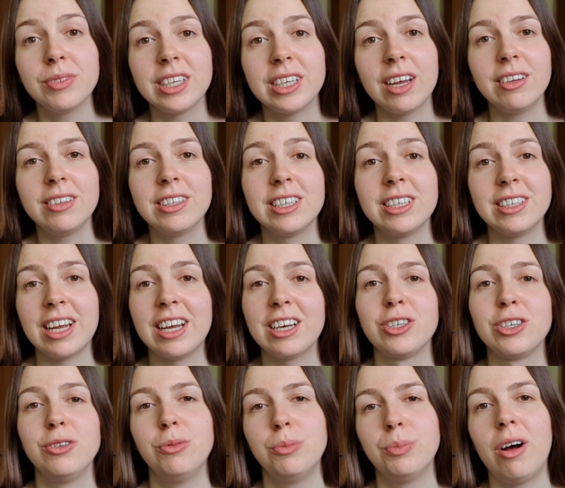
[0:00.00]
Delta
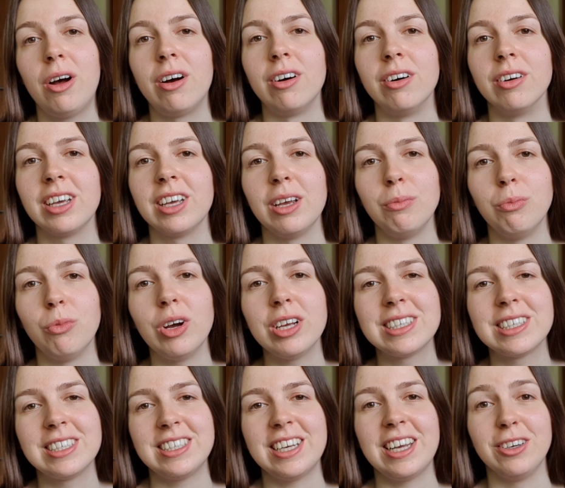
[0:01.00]
National Park in
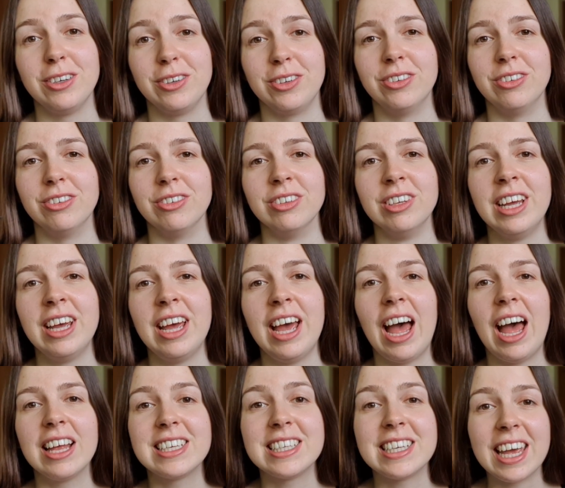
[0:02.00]
West Senegal
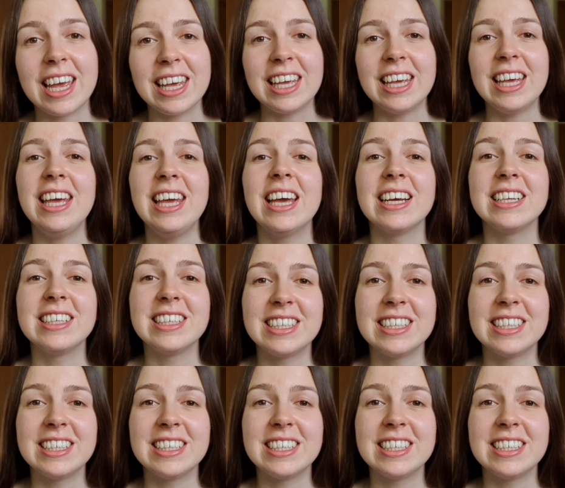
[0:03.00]
saying he had